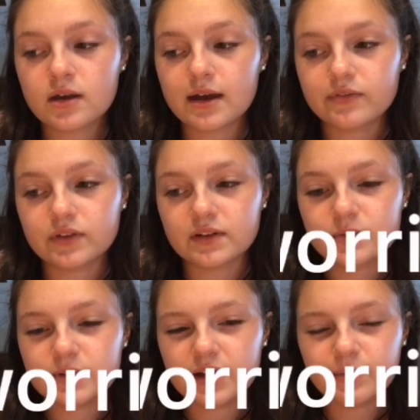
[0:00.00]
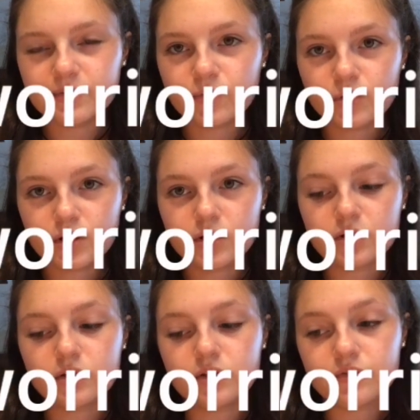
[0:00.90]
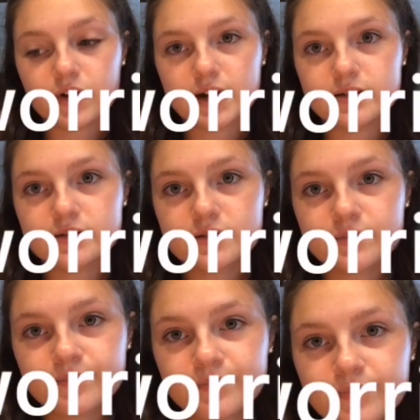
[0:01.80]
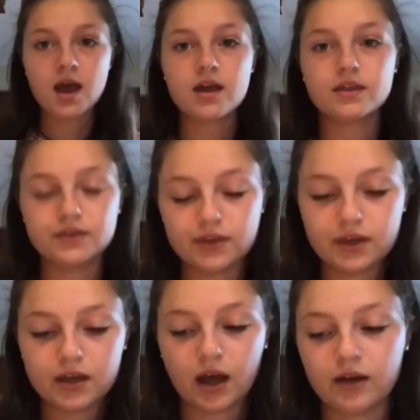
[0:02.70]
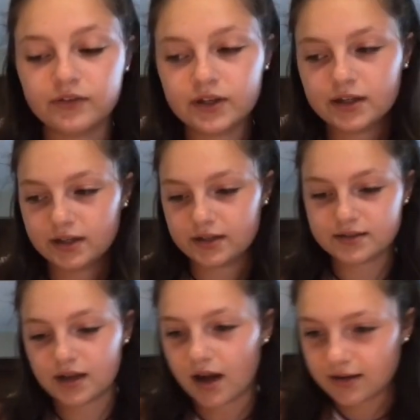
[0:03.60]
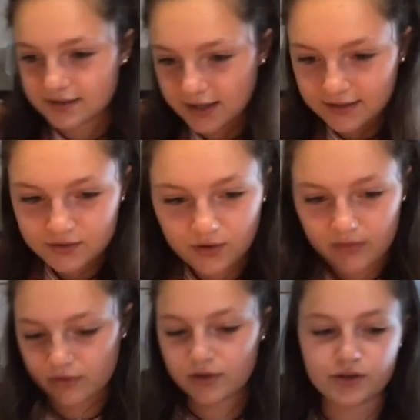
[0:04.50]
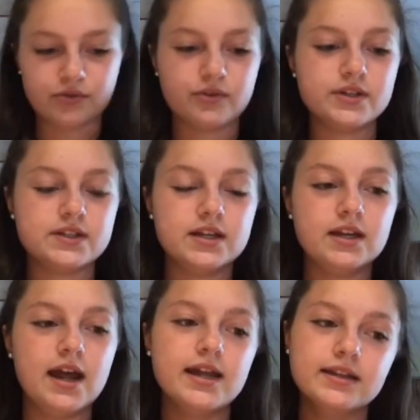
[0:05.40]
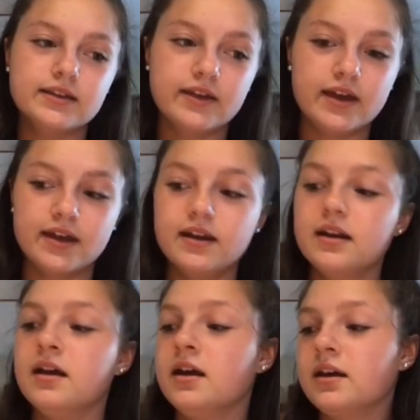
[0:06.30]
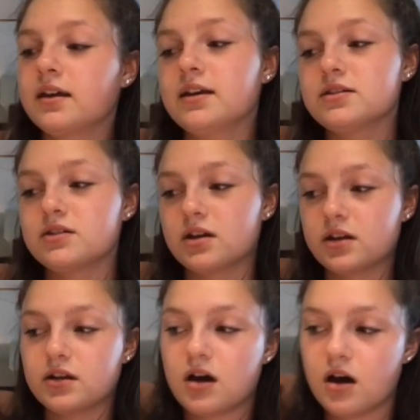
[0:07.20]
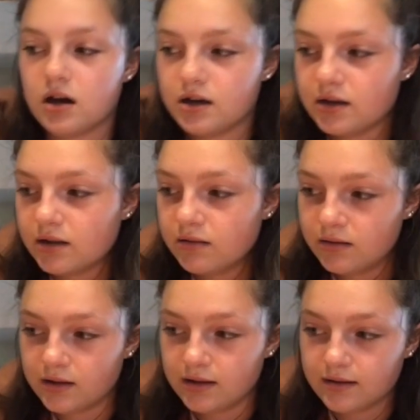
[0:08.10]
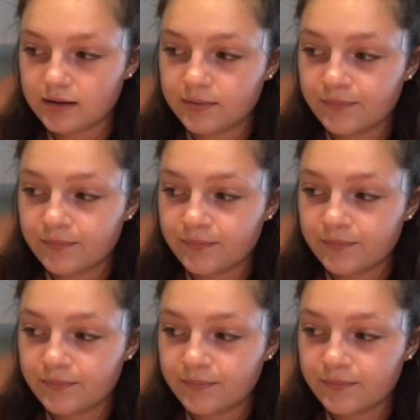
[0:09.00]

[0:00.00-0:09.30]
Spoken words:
everything to be done before the fries. The oven is all set, so I'm going to throw these in and then get started on the